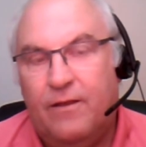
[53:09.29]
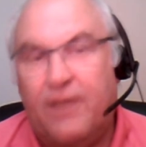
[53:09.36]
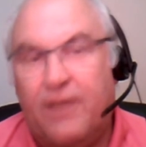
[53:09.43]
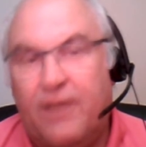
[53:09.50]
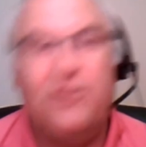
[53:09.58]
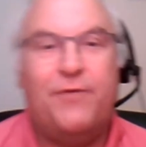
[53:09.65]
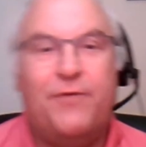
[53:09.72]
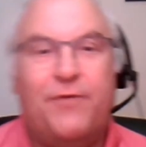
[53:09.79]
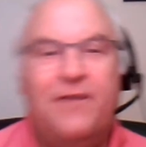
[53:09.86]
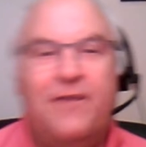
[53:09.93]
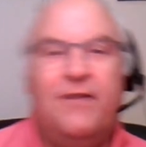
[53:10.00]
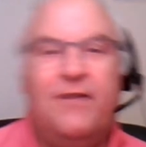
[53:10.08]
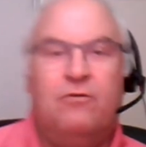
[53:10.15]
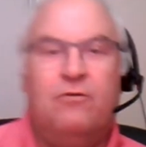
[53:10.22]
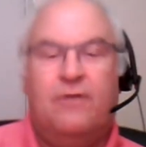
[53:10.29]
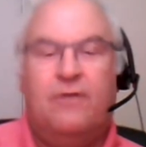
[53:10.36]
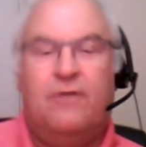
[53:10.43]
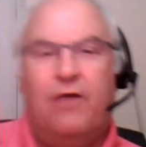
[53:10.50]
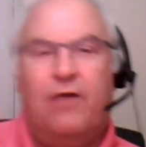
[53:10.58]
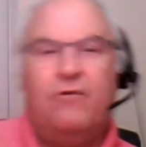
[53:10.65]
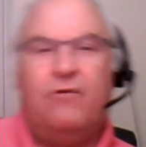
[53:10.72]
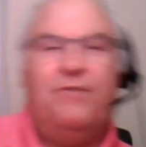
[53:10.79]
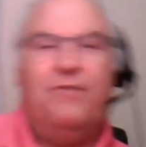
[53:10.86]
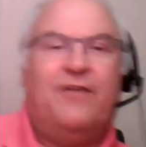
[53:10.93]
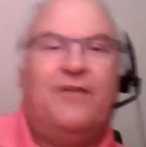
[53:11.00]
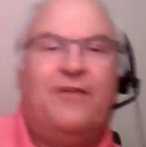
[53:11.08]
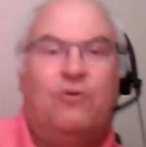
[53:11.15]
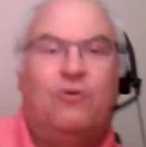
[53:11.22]
I hear you thinking now, how can it be
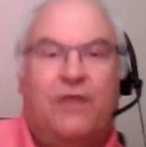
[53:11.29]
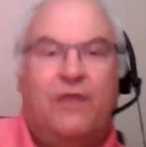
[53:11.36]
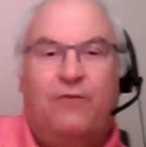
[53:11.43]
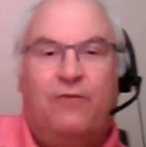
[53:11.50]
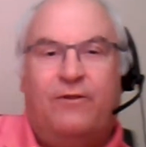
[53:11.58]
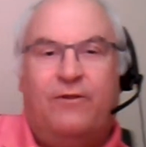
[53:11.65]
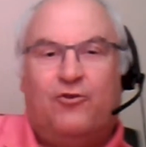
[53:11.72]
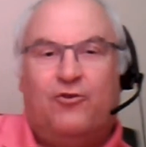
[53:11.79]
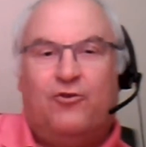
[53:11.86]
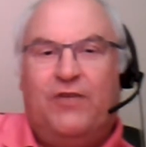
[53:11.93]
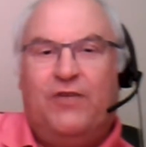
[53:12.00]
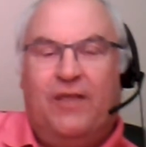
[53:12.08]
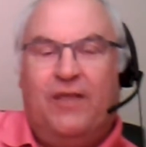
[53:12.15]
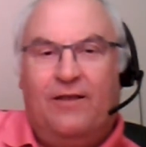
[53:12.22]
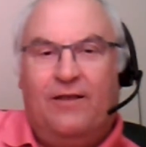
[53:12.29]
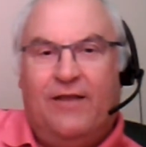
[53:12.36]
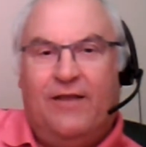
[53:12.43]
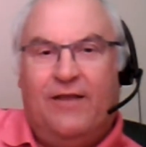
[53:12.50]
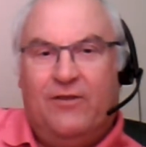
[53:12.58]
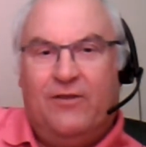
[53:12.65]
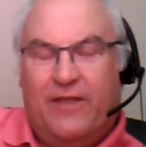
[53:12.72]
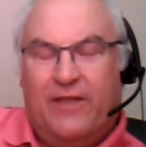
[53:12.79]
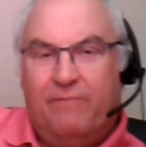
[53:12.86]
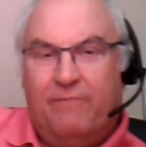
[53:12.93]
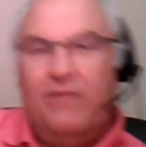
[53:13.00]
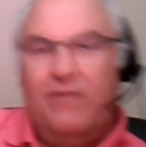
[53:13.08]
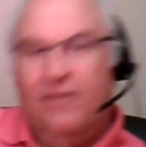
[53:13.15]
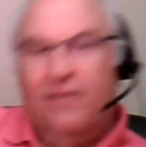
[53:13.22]
single grains when there's 3 grains in it?
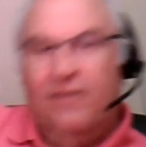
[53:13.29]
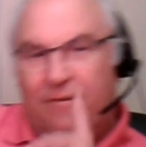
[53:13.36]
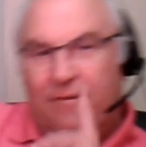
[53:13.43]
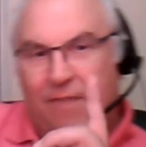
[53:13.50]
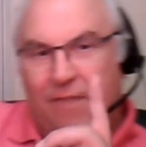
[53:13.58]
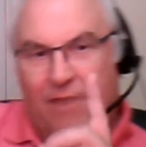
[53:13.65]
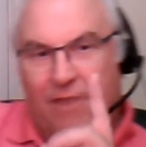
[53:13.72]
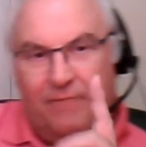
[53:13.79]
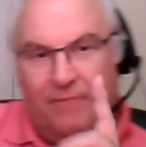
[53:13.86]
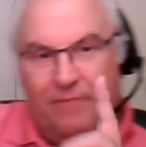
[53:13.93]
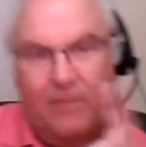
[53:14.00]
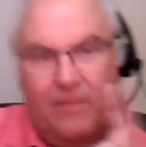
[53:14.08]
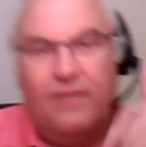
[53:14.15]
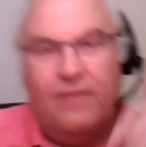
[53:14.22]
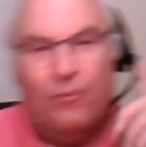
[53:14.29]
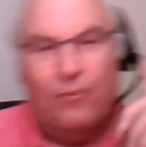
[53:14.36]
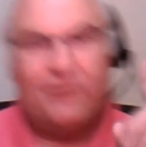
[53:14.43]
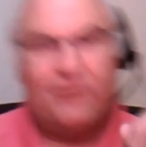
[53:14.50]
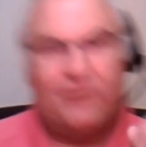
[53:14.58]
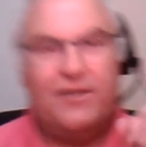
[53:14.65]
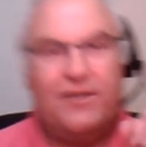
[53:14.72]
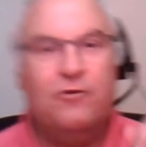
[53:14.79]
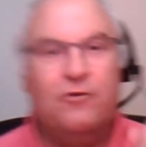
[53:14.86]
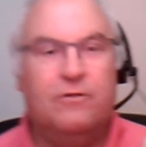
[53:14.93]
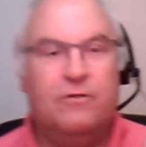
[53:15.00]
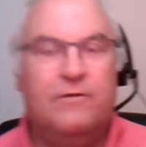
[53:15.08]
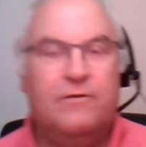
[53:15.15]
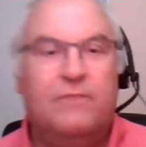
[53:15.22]
Remember, the word
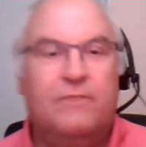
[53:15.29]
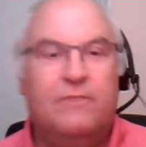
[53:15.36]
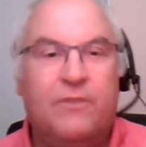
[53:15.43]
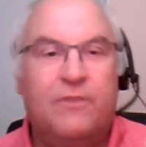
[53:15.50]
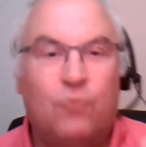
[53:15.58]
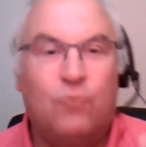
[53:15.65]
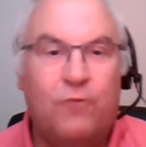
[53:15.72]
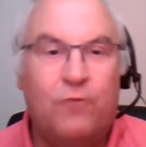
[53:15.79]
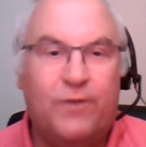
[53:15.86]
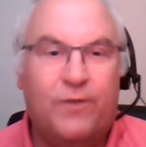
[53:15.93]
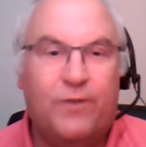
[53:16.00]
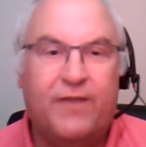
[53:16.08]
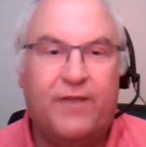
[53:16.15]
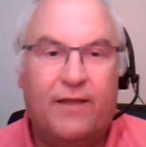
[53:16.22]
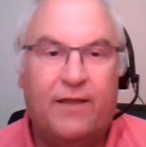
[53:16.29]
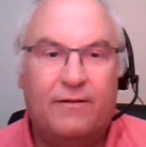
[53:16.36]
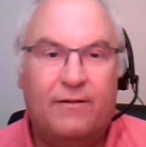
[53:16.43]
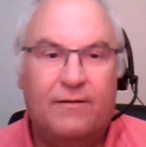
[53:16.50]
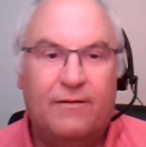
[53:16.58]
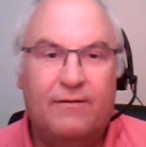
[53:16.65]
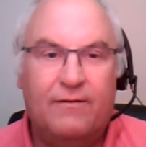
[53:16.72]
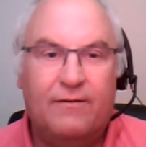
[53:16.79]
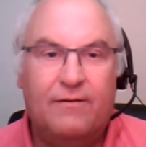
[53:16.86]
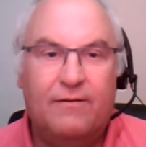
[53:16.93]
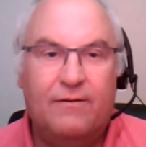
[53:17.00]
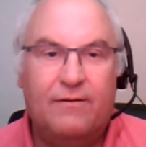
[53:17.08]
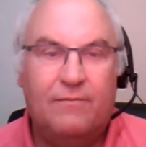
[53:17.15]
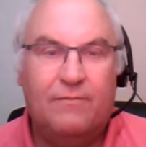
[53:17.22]
single means one whisky.
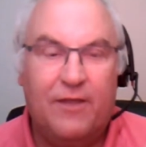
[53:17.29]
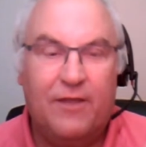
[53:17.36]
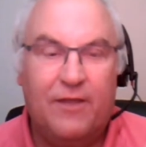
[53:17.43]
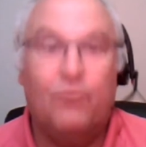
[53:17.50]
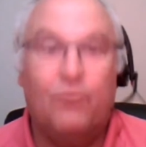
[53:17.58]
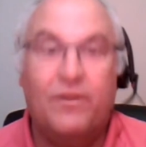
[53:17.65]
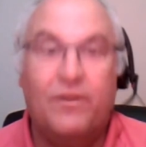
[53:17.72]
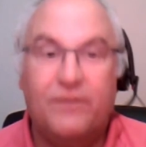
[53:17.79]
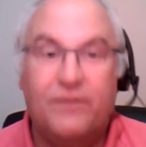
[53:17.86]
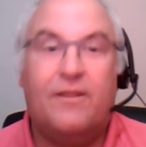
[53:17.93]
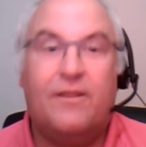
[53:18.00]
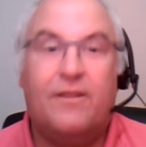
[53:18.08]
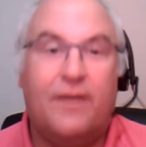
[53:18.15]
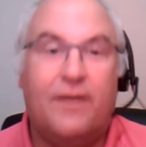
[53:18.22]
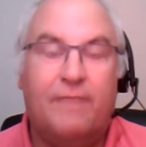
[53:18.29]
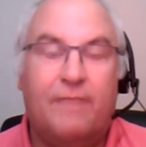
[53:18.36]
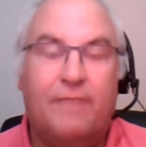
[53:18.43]
made in one distillery.